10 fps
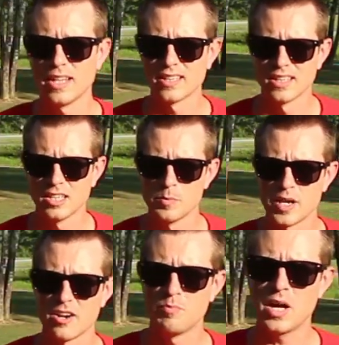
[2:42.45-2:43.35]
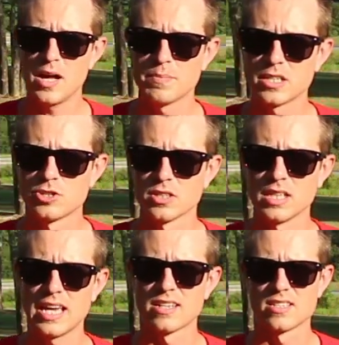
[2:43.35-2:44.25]
and the little bit of pop that your
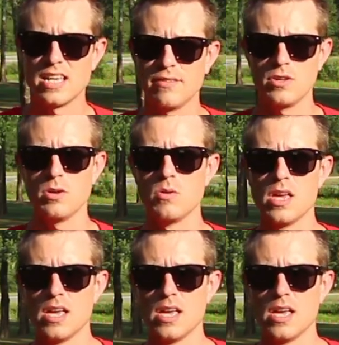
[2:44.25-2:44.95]
legs give you.